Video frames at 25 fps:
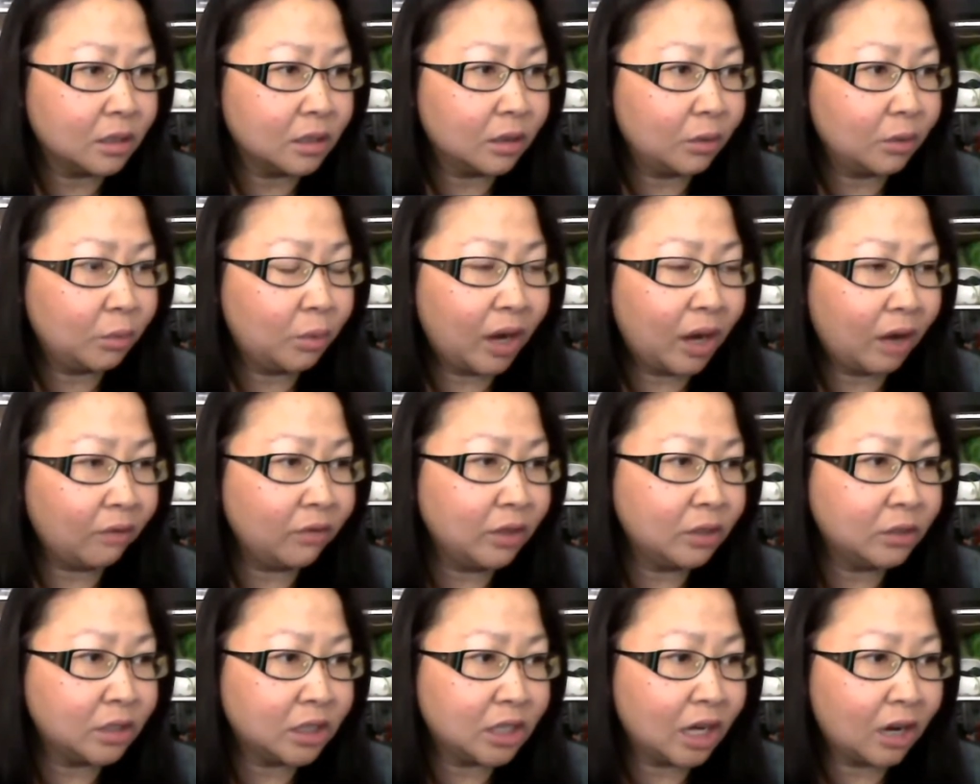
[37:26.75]
whatever
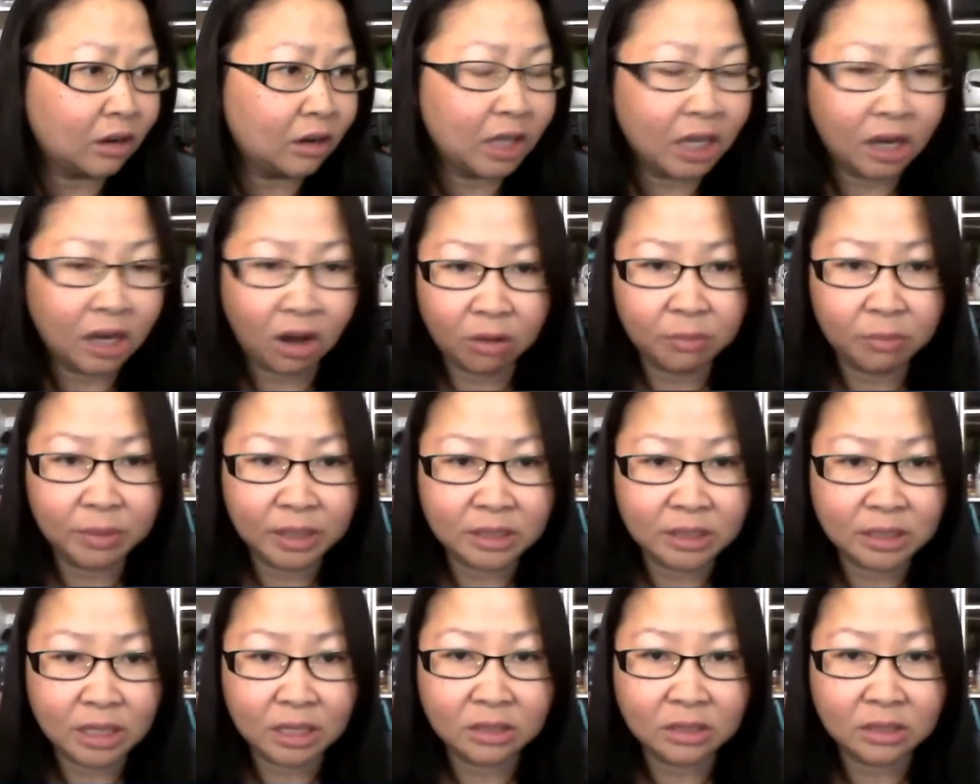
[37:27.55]
you share, they are
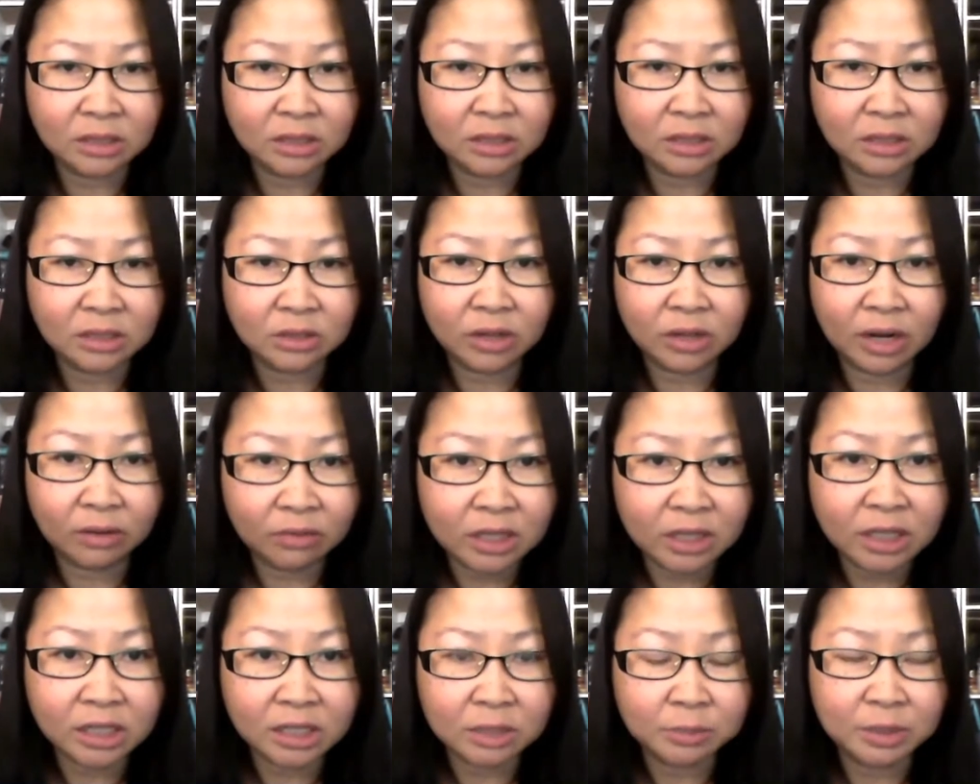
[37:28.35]
being censored.
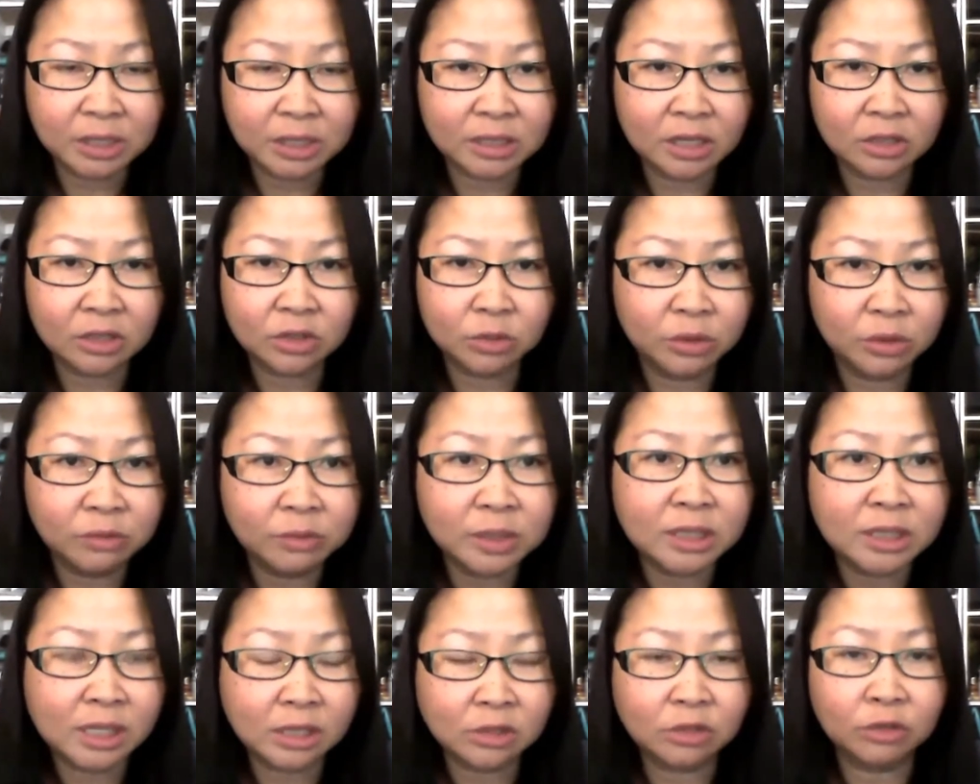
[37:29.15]
Everything is being censored.
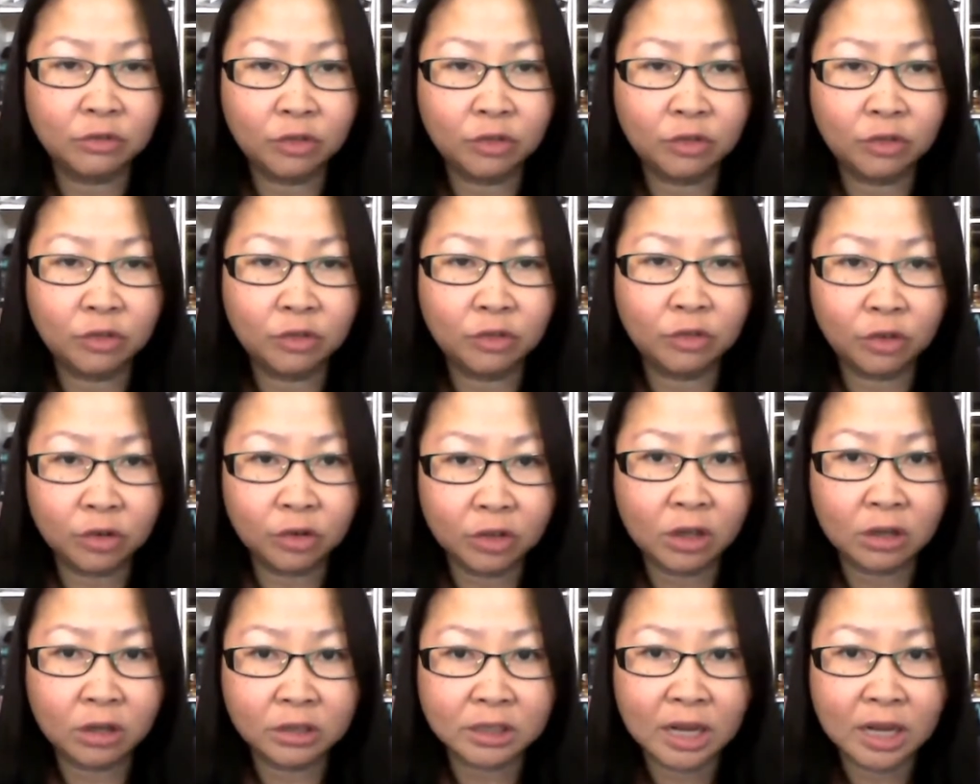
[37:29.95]
We've been censored for a
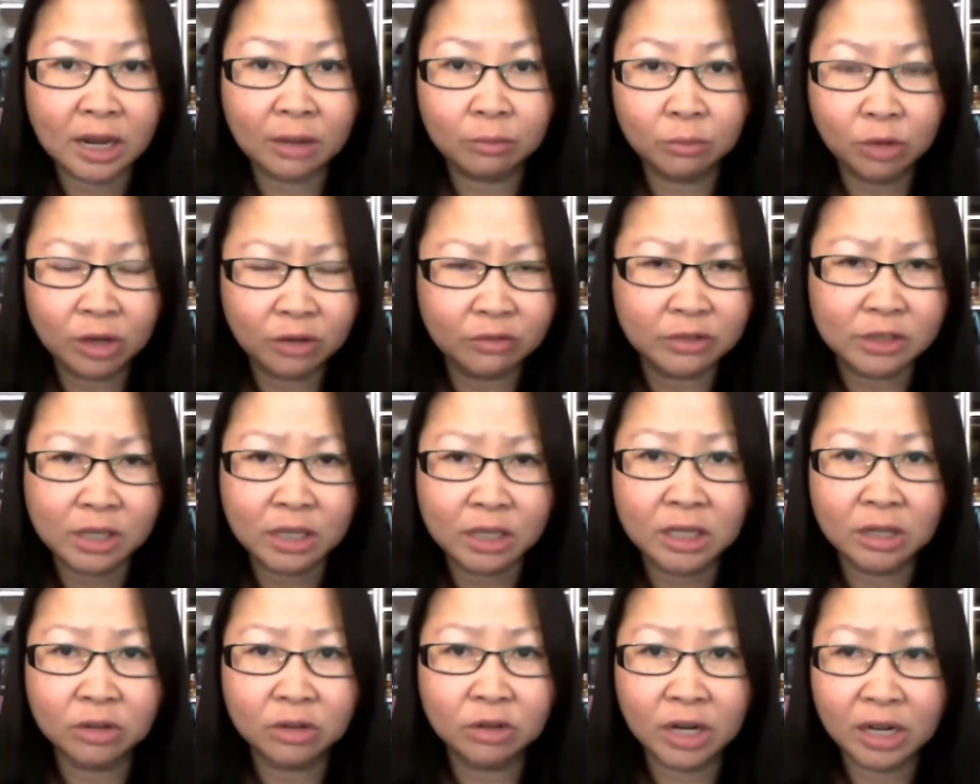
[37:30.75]
long time. Whatever's
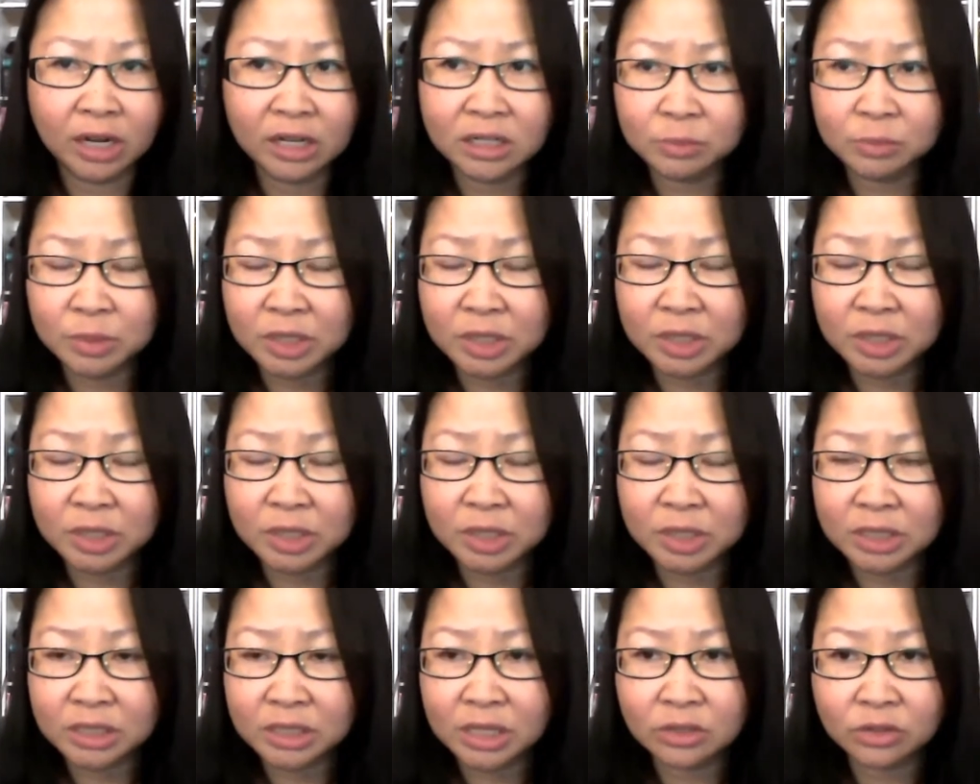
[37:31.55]
on the internet is
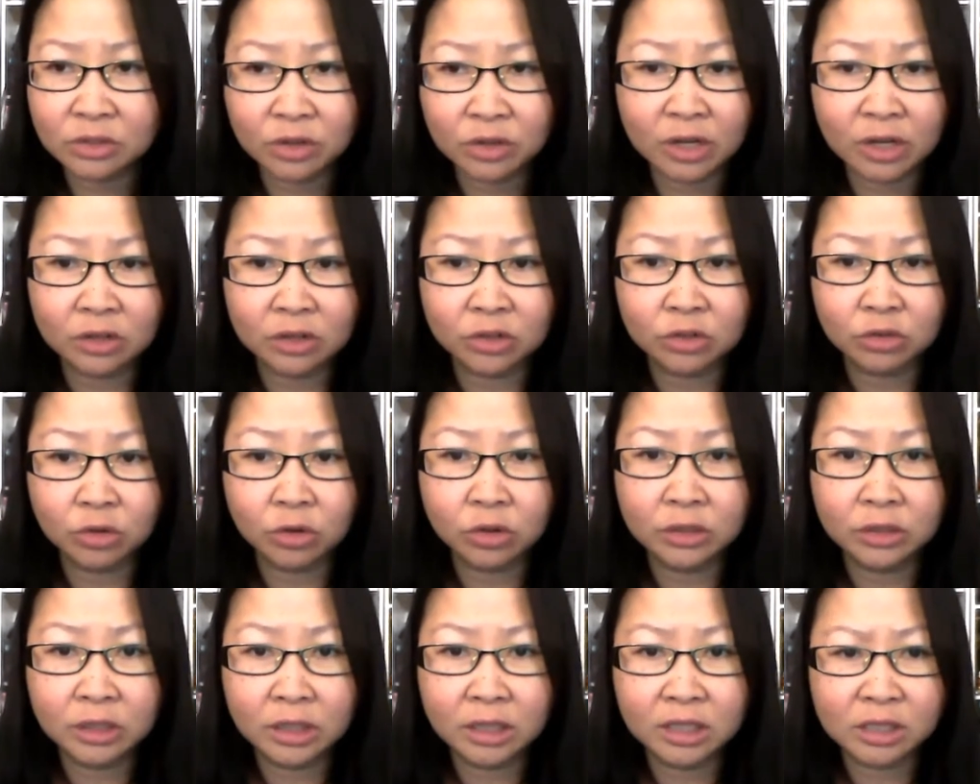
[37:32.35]
being censored and
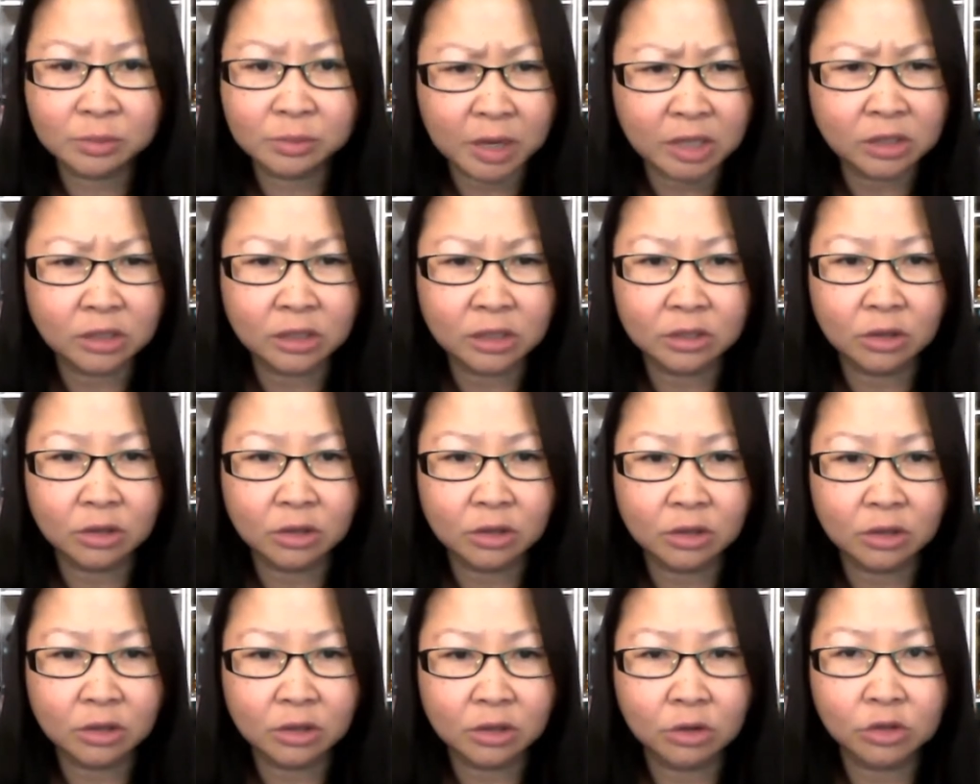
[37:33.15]
controlled,
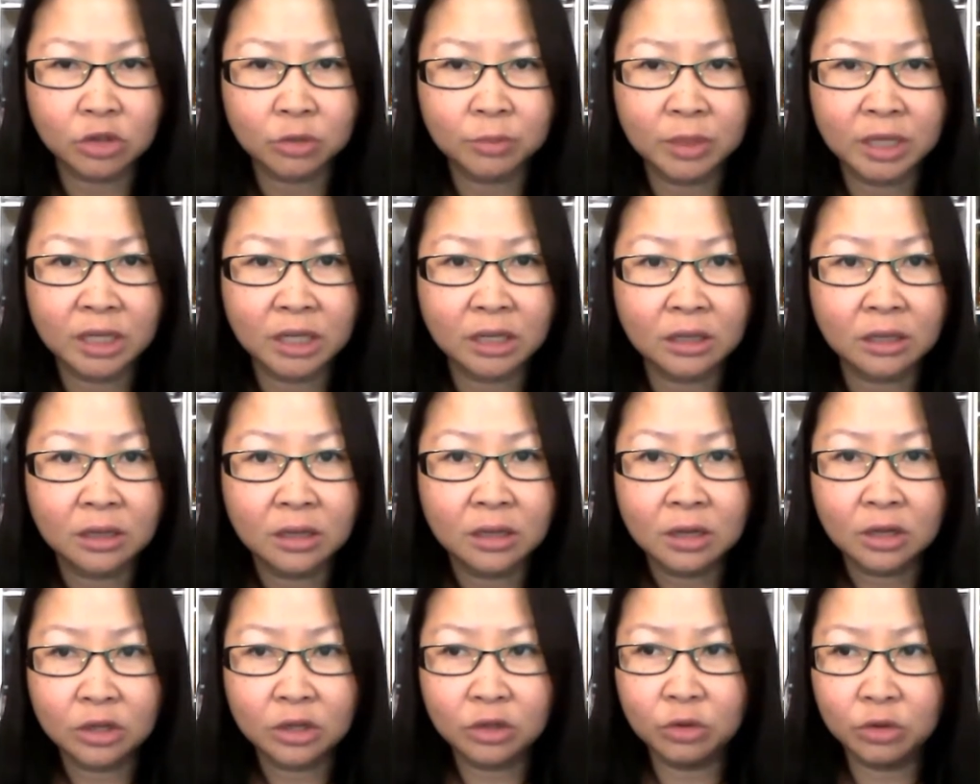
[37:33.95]
especially social media.
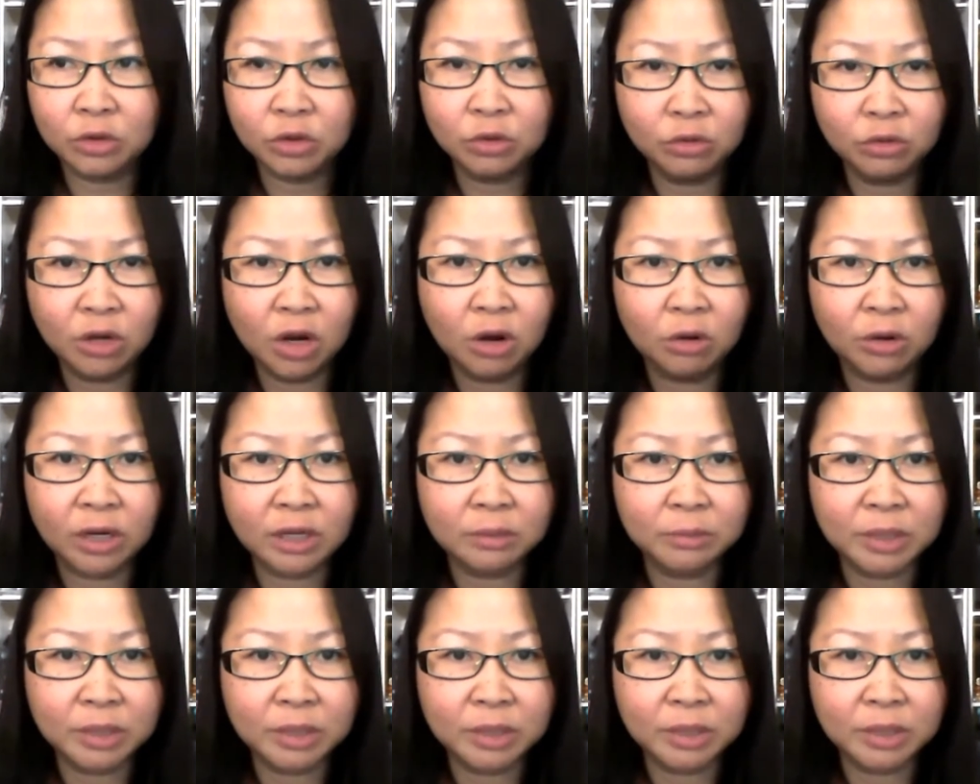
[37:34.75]
You
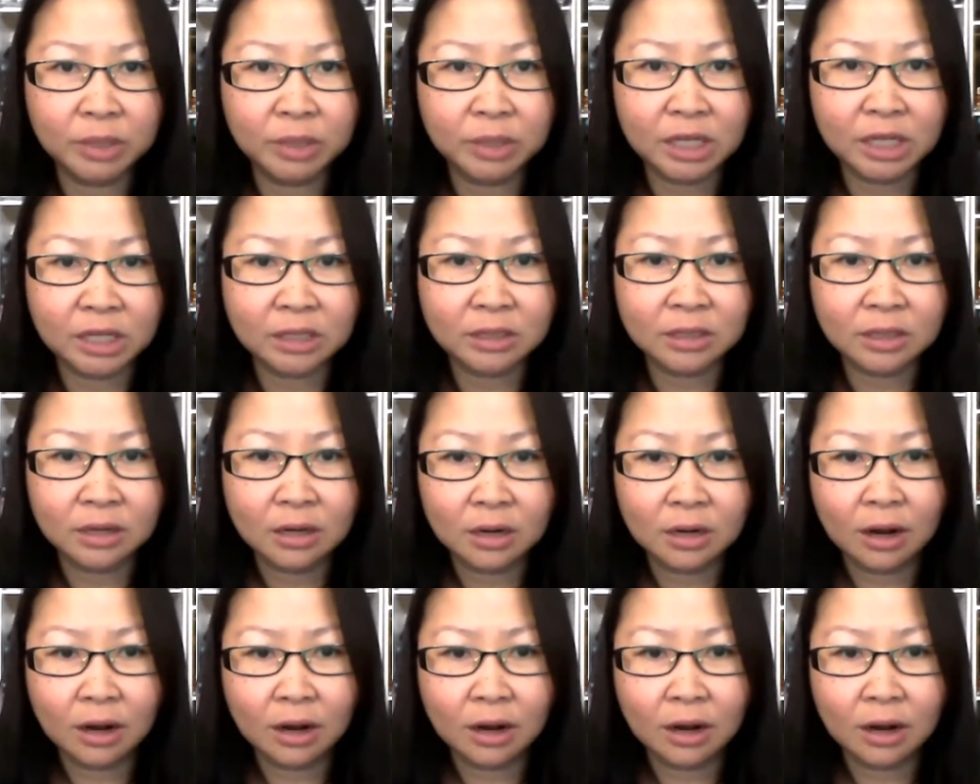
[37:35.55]
know it, because